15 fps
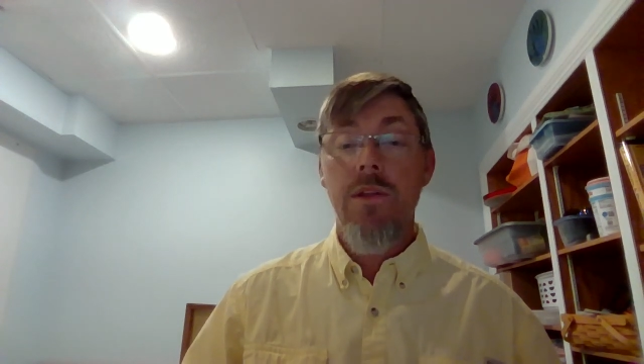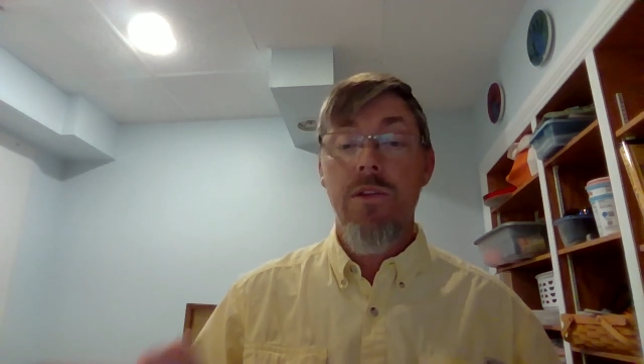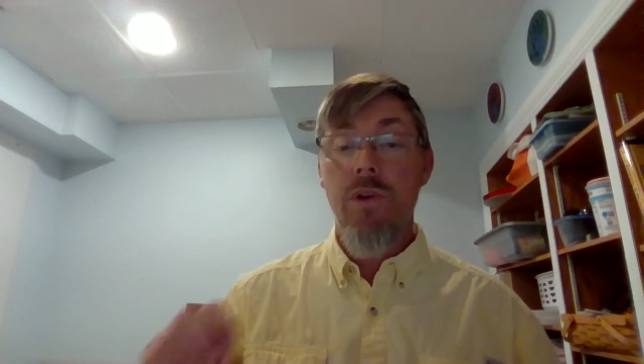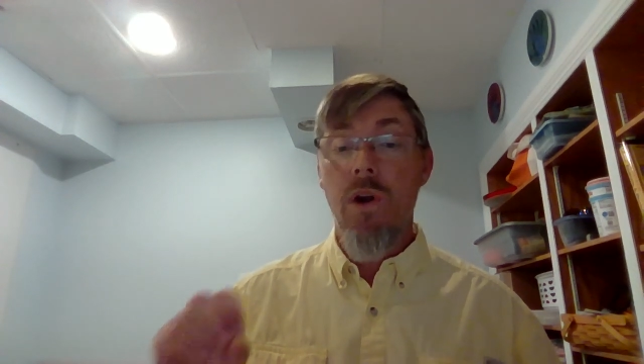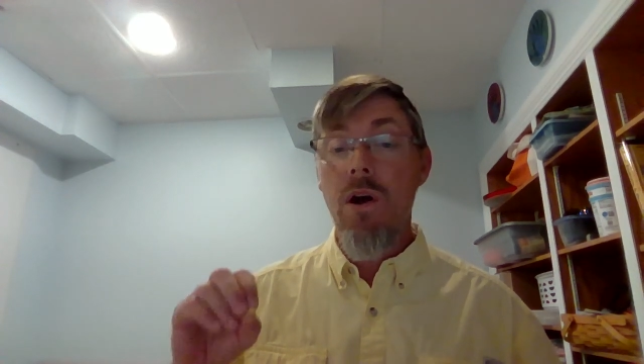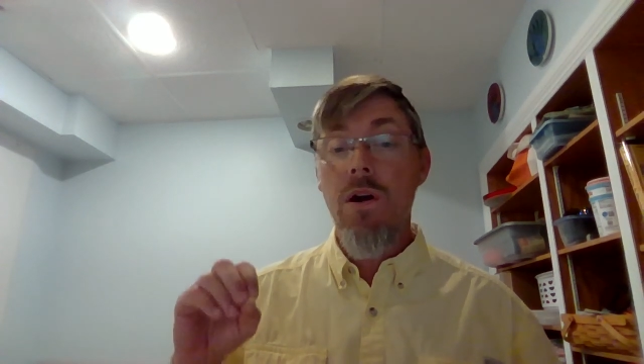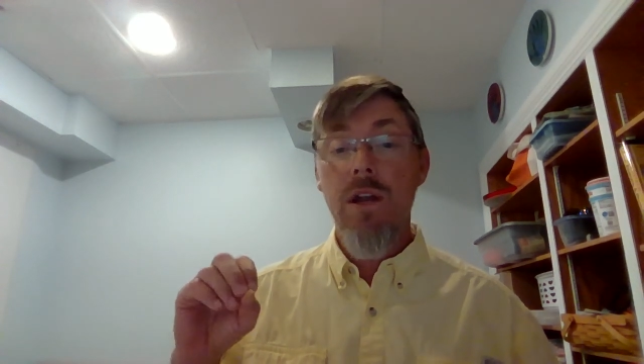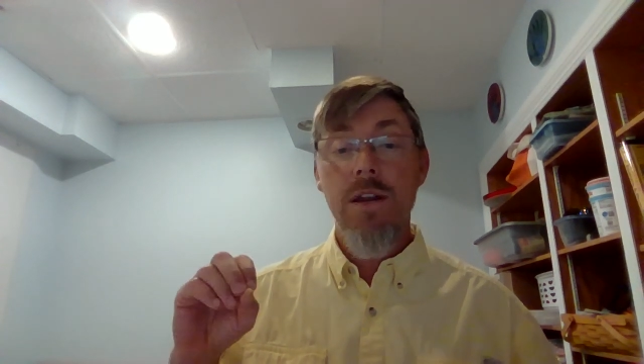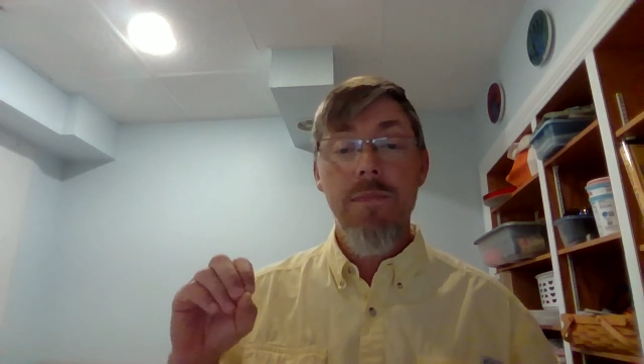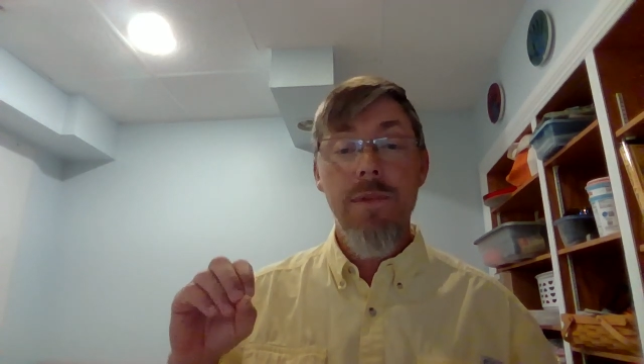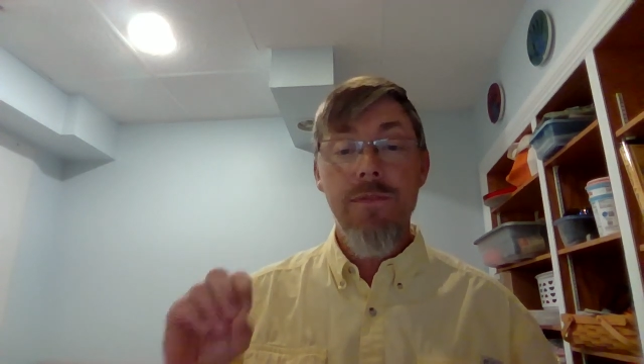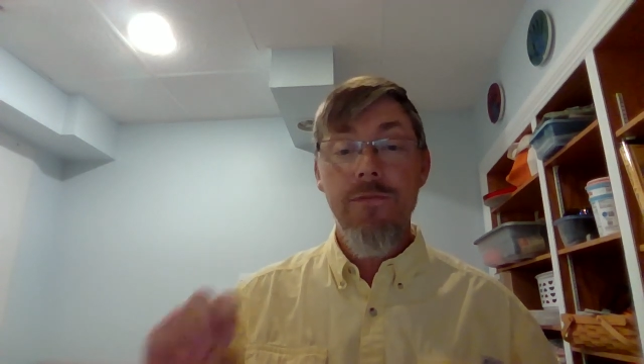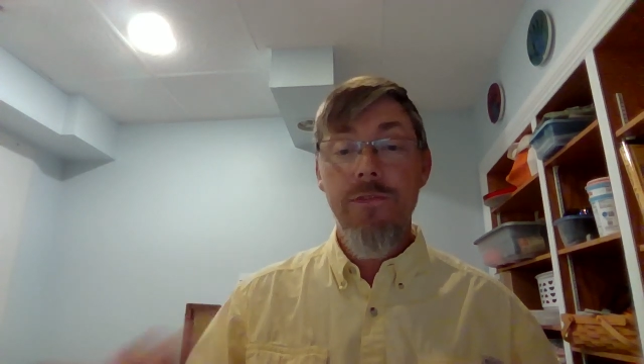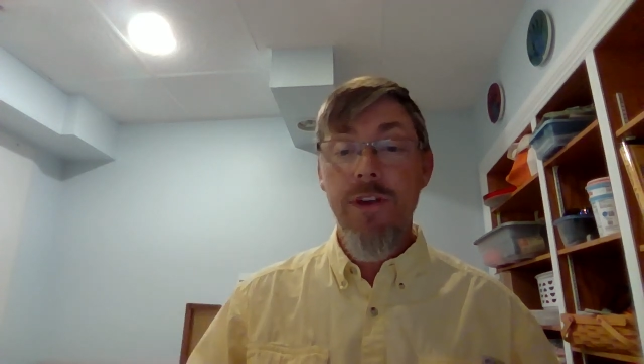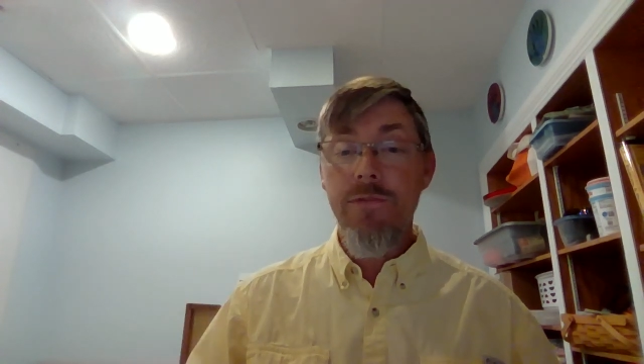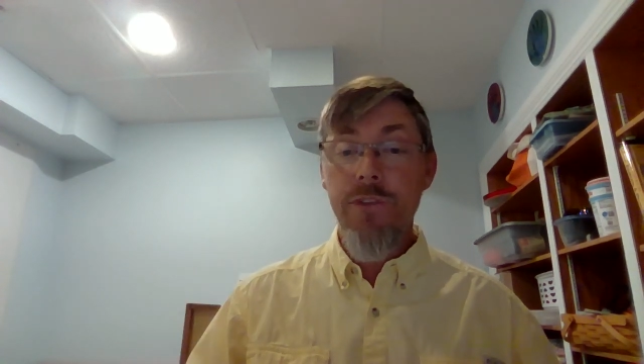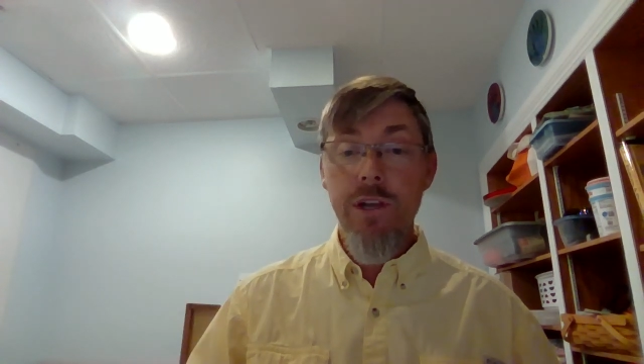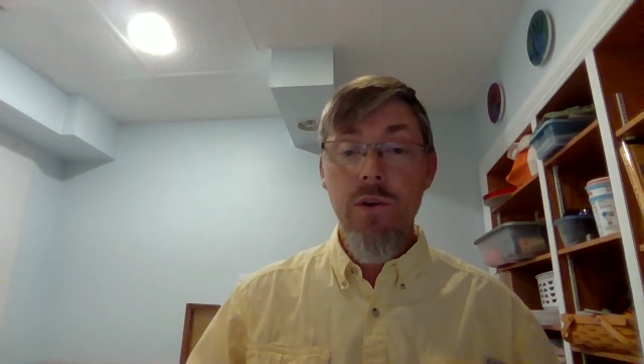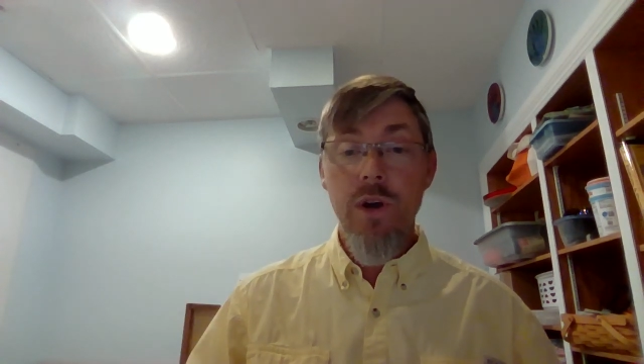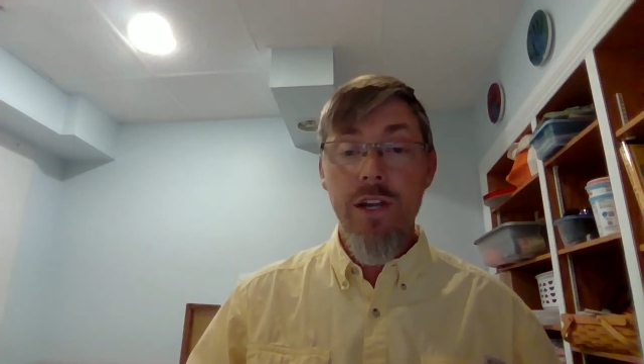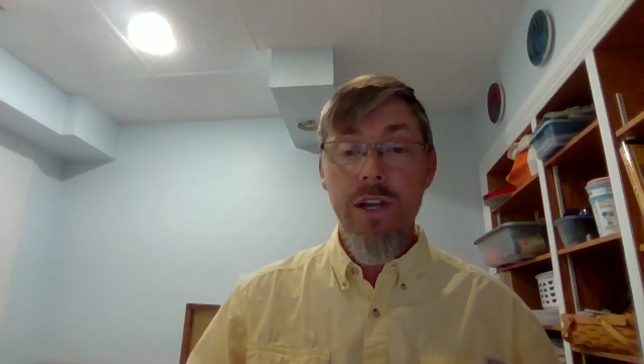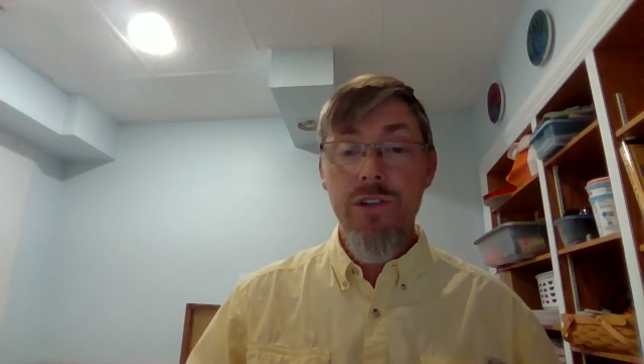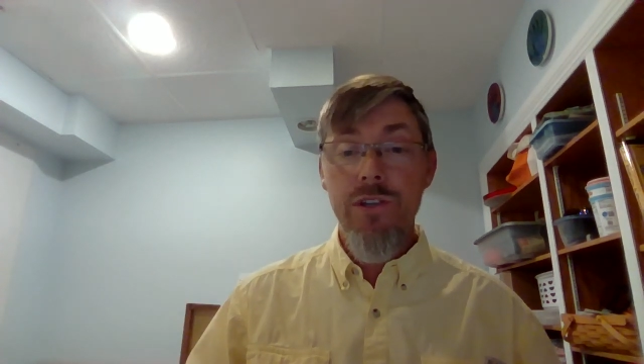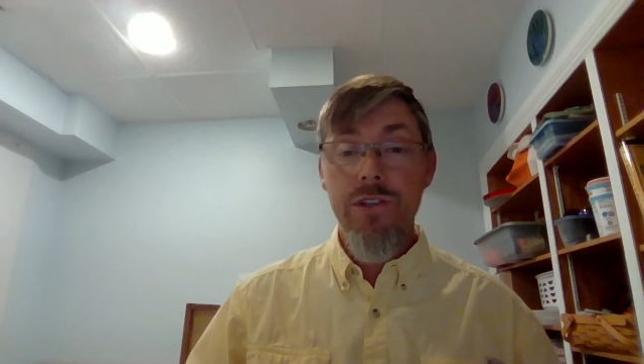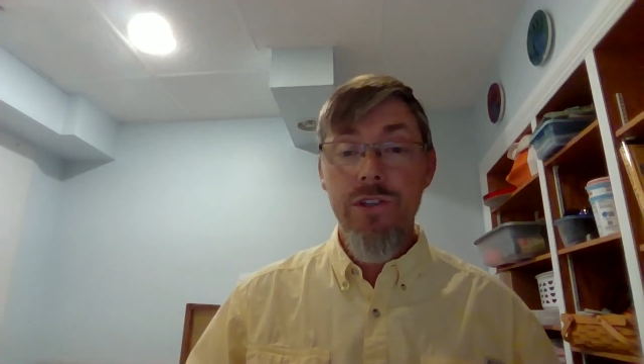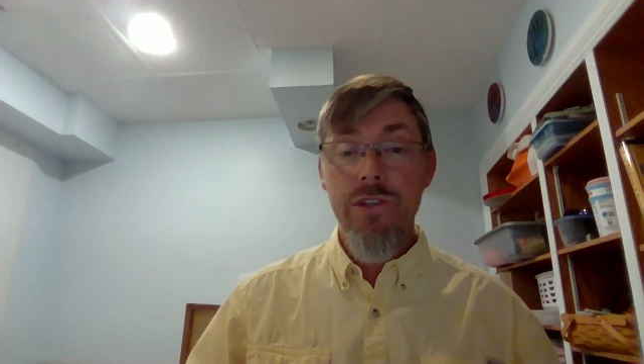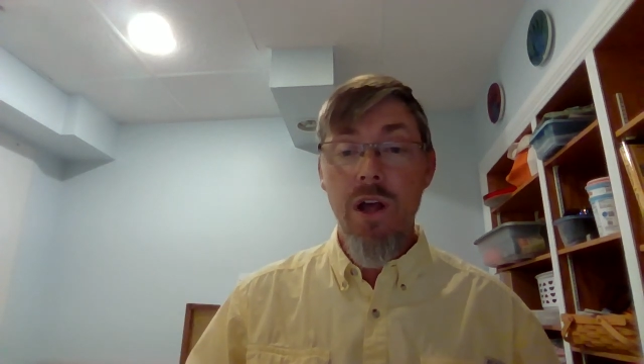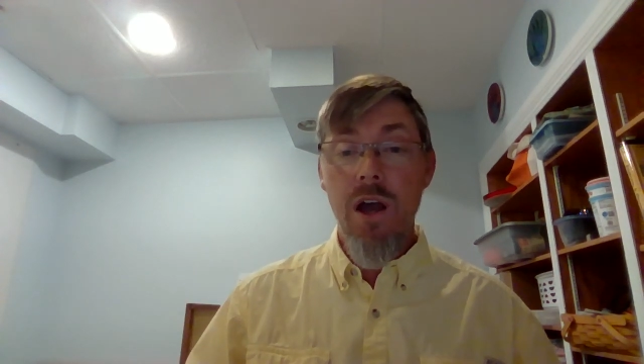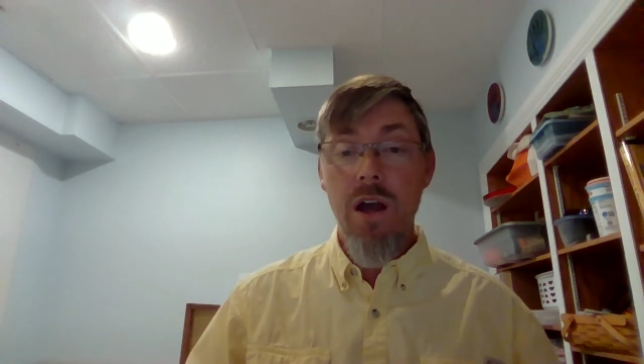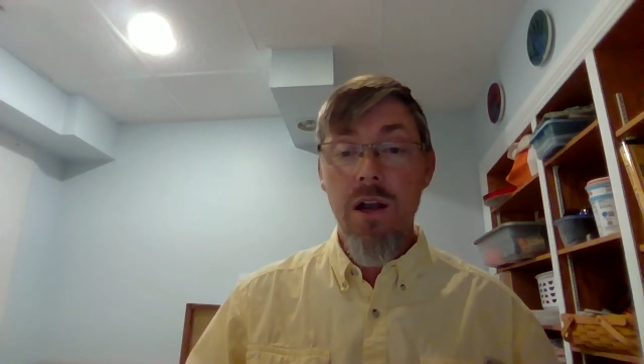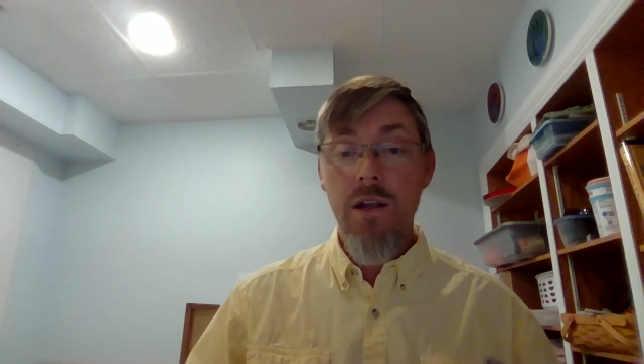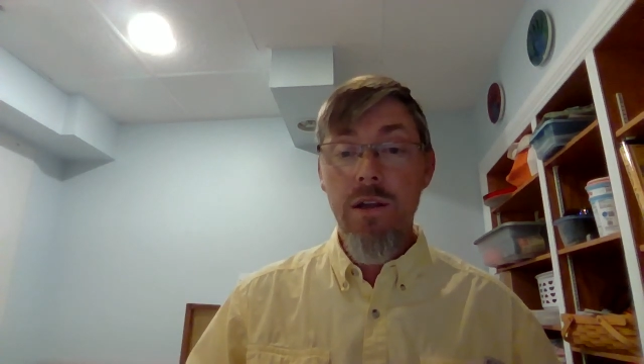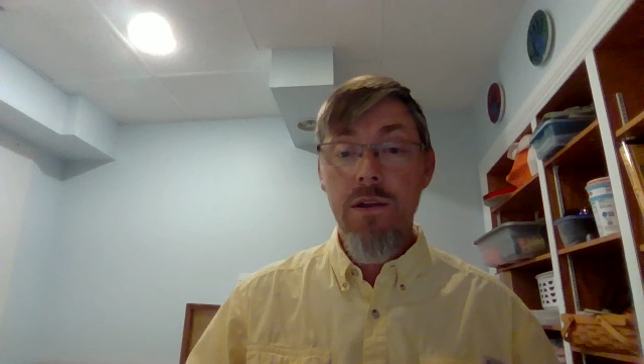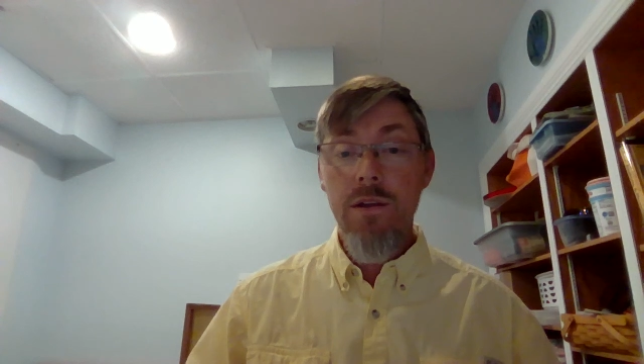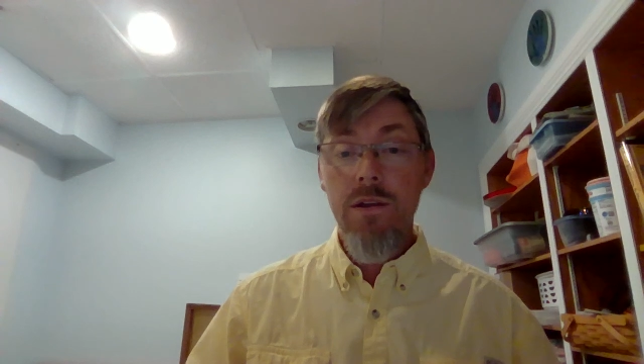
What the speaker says: They're all going to be 50 questions long.